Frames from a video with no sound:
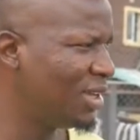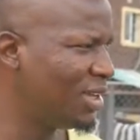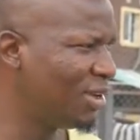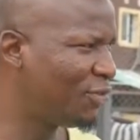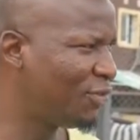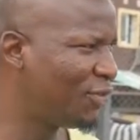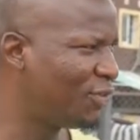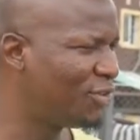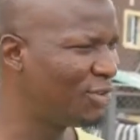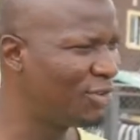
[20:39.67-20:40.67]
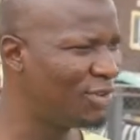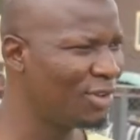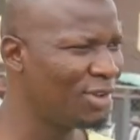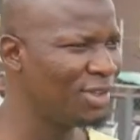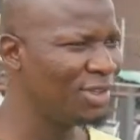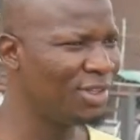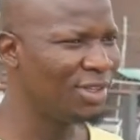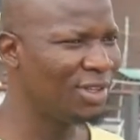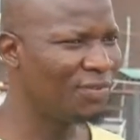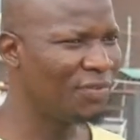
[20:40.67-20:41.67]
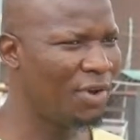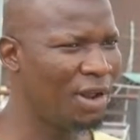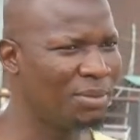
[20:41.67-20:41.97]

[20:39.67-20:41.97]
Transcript: If